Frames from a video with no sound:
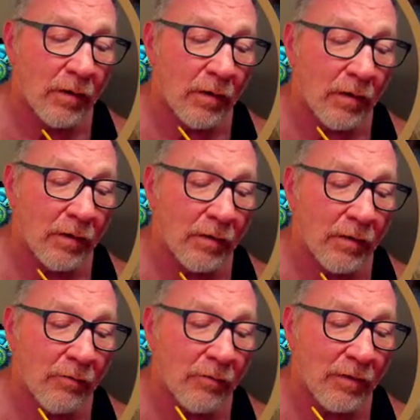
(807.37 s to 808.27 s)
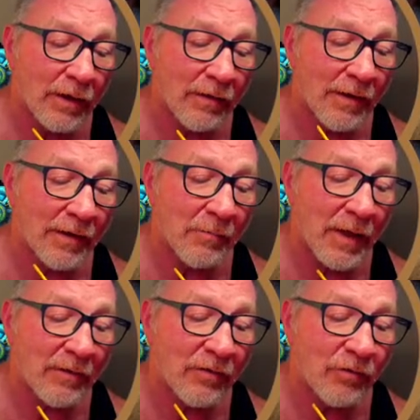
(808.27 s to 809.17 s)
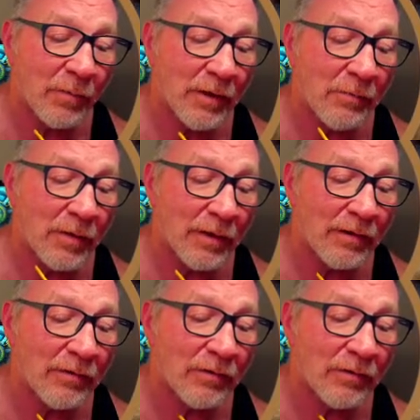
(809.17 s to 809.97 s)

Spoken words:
And the other thing I like about the speed paints